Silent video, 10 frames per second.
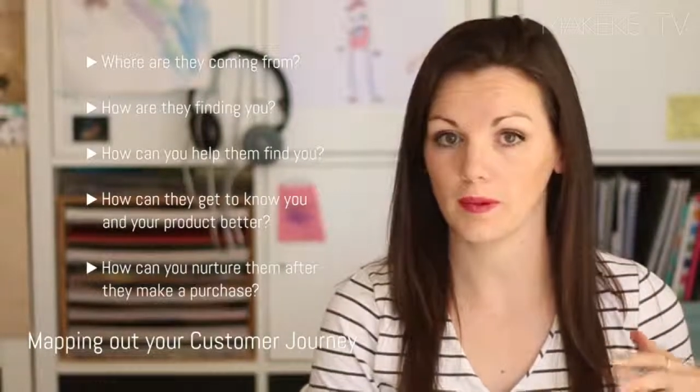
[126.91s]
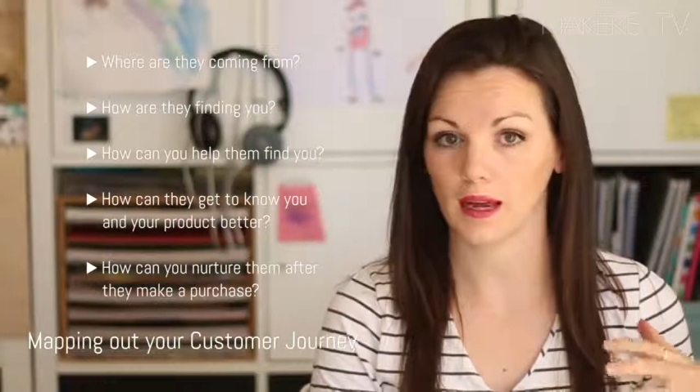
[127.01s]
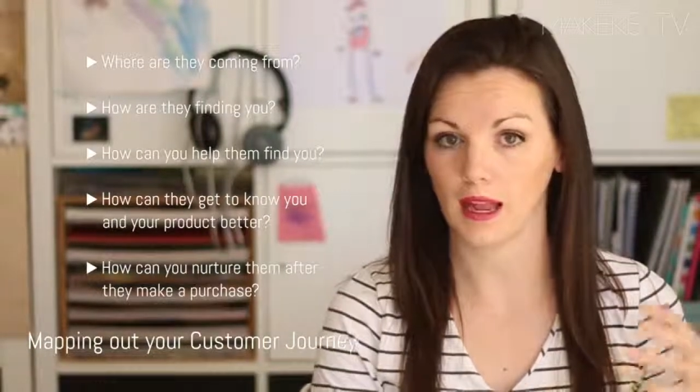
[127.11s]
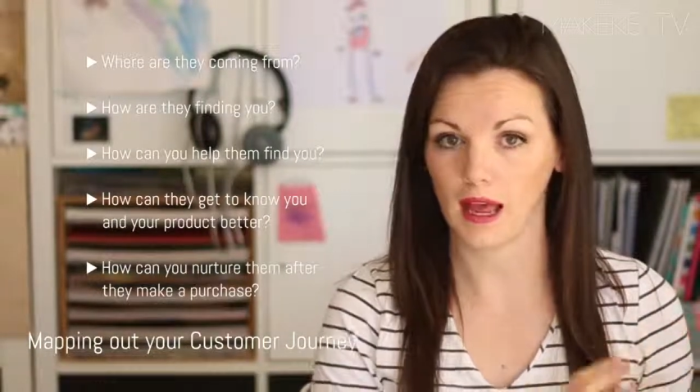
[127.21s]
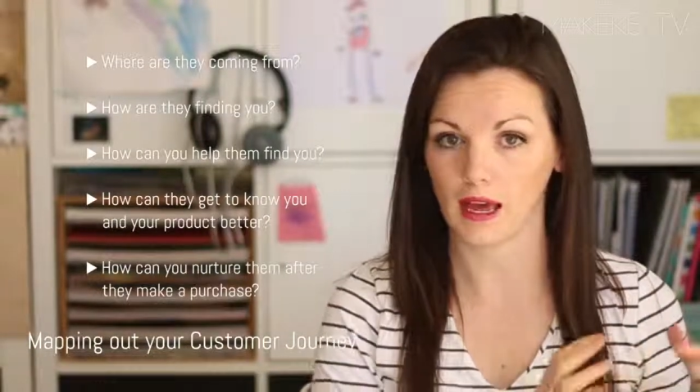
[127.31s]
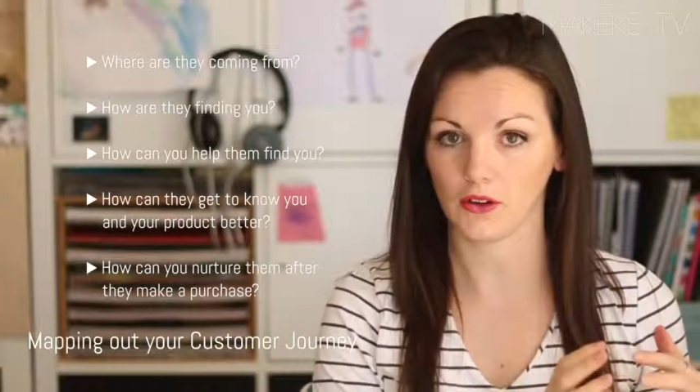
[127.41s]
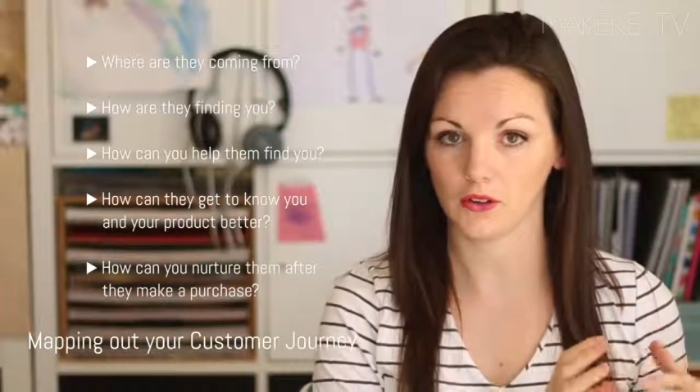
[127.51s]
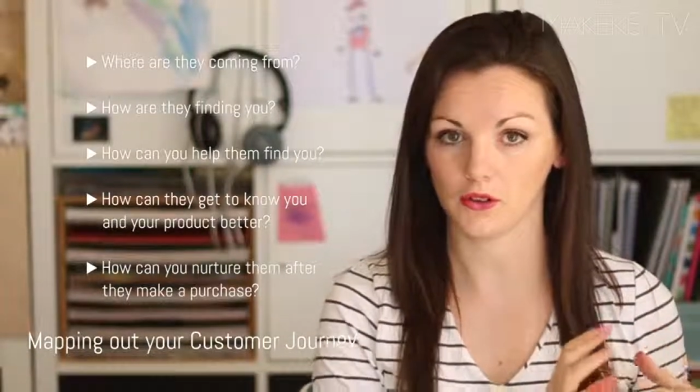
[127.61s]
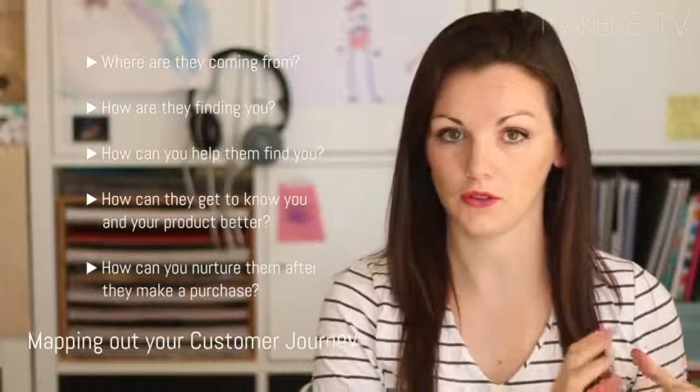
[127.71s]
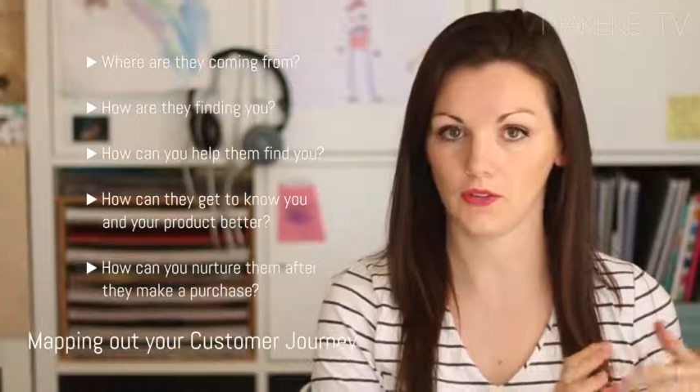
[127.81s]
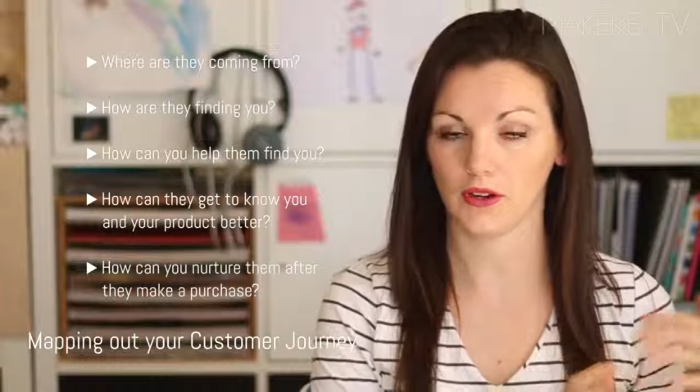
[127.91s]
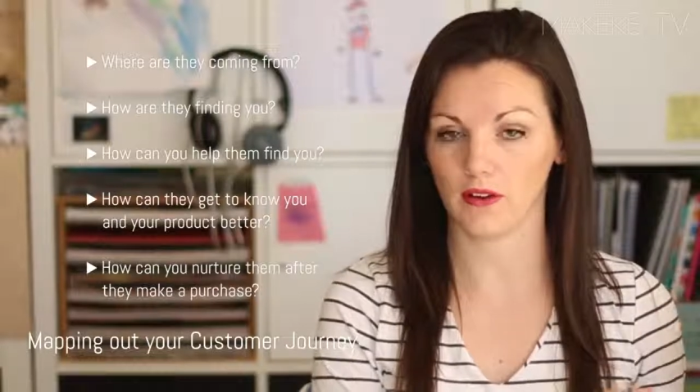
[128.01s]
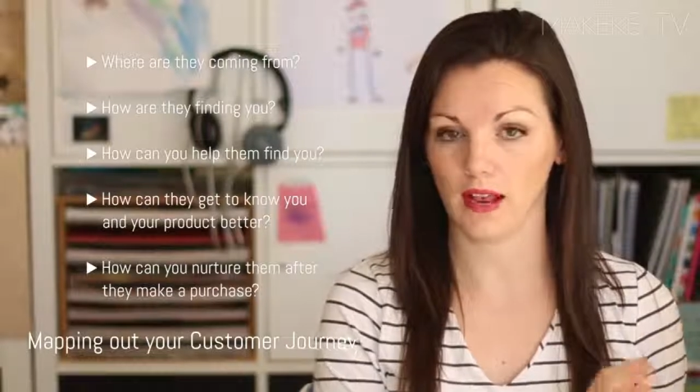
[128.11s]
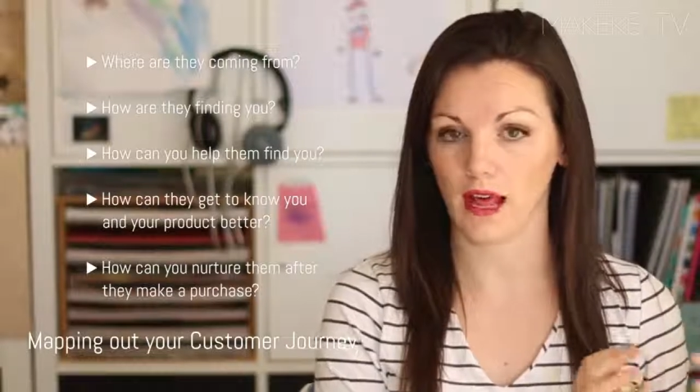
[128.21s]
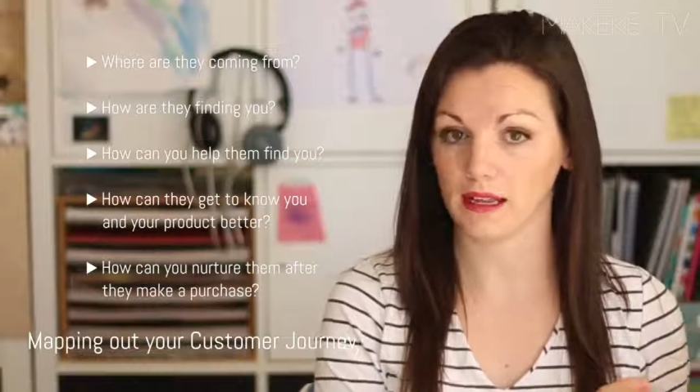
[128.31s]
about how to
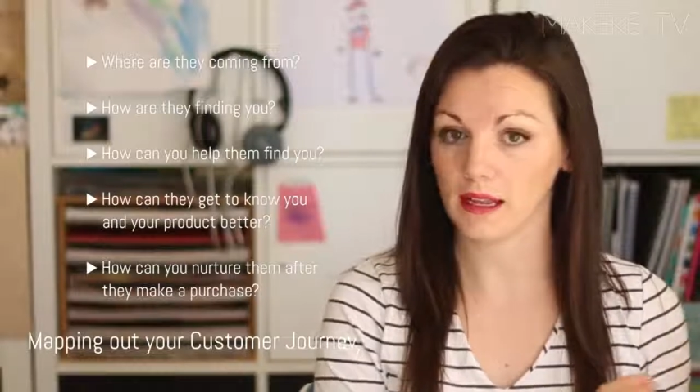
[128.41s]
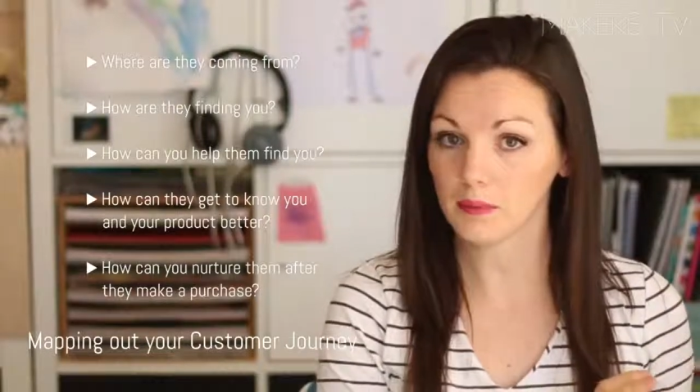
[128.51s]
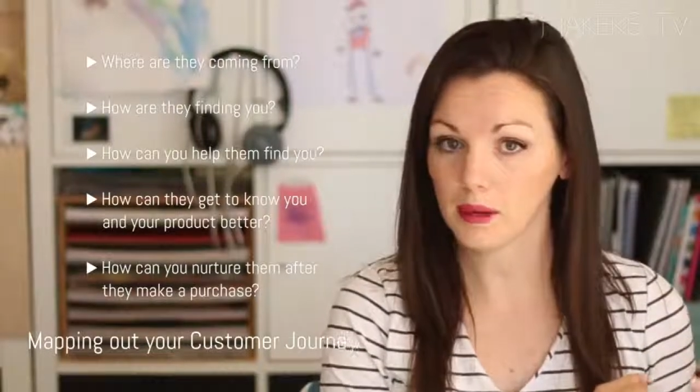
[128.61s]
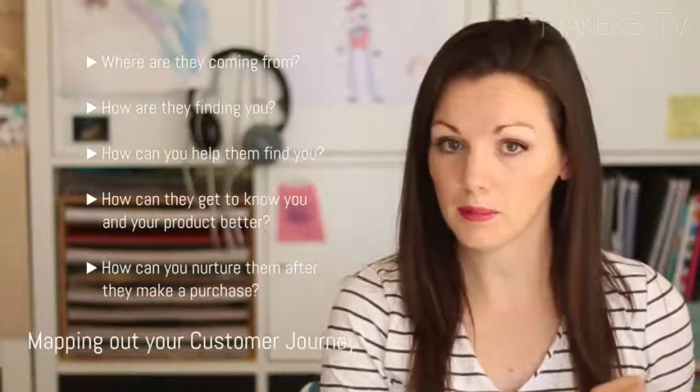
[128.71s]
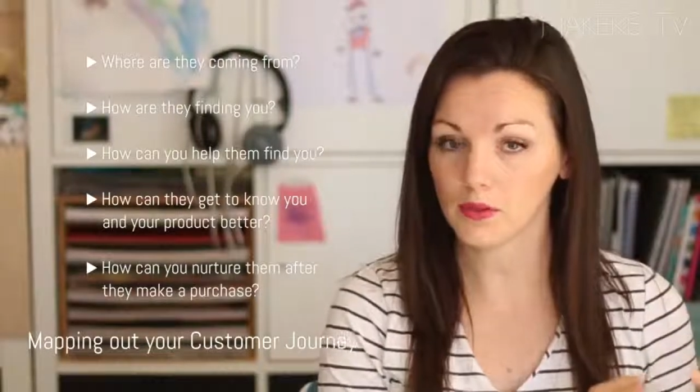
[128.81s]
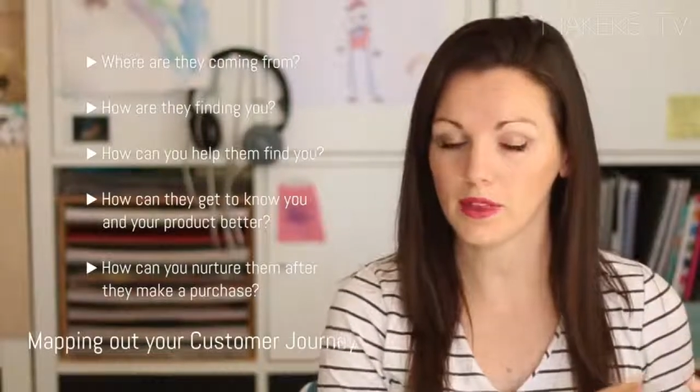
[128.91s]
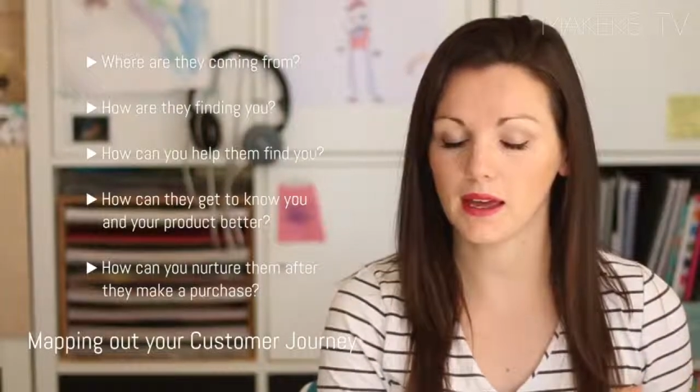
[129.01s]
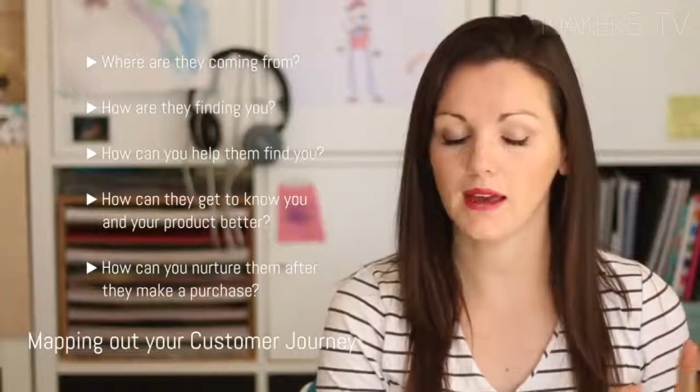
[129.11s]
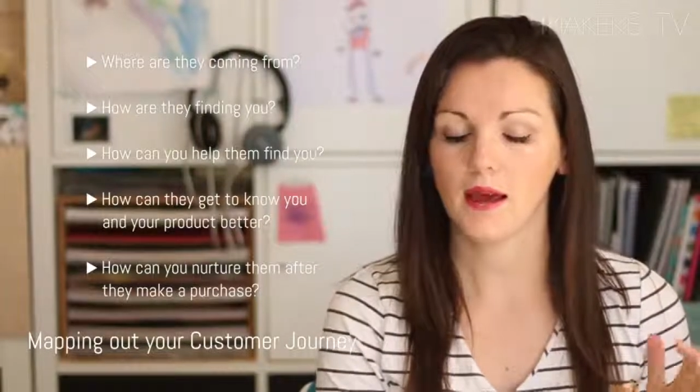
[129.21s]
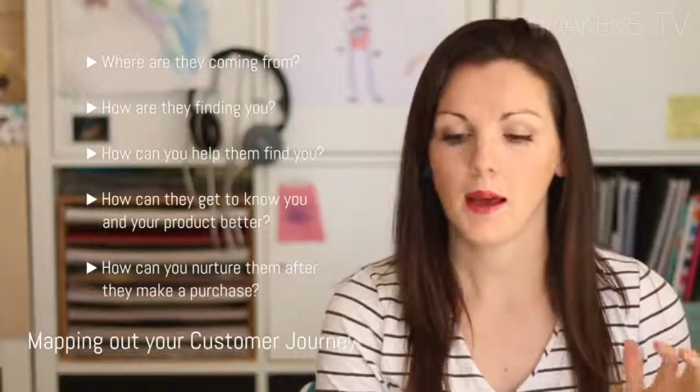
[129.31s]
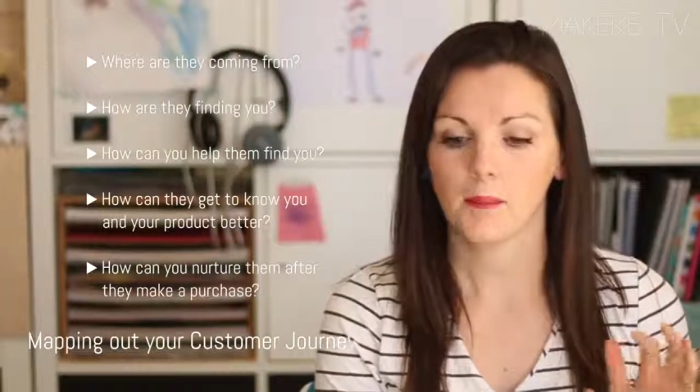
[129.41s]
figure out how to get people there.